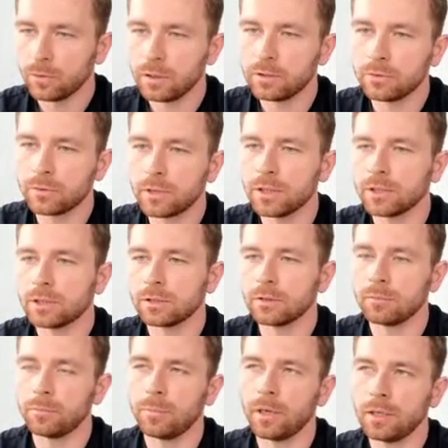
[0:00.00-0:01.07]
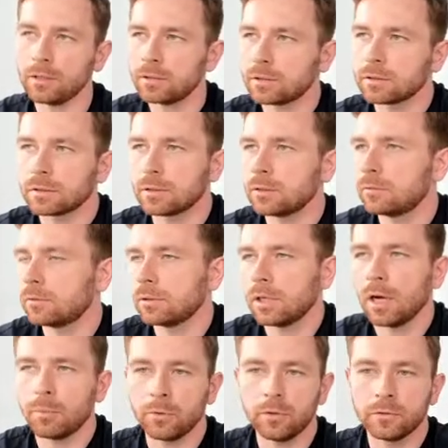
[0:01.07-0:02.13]
the duration minus a
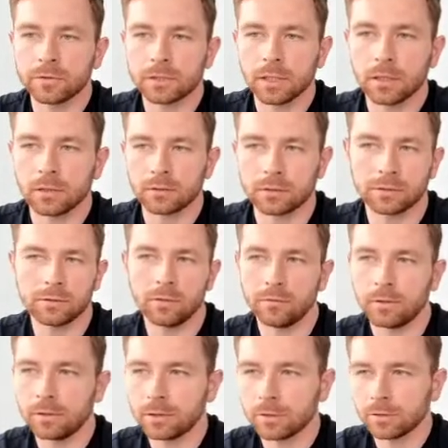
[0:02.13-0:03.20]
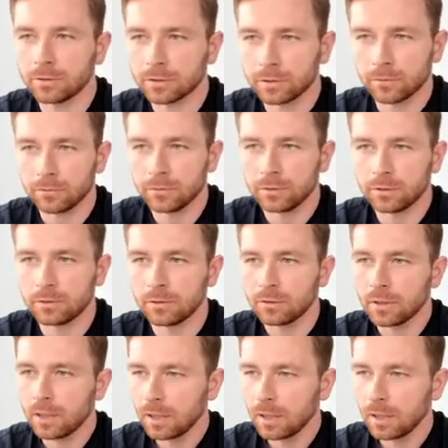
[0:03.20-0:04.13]
couple of seconds of the recorded video.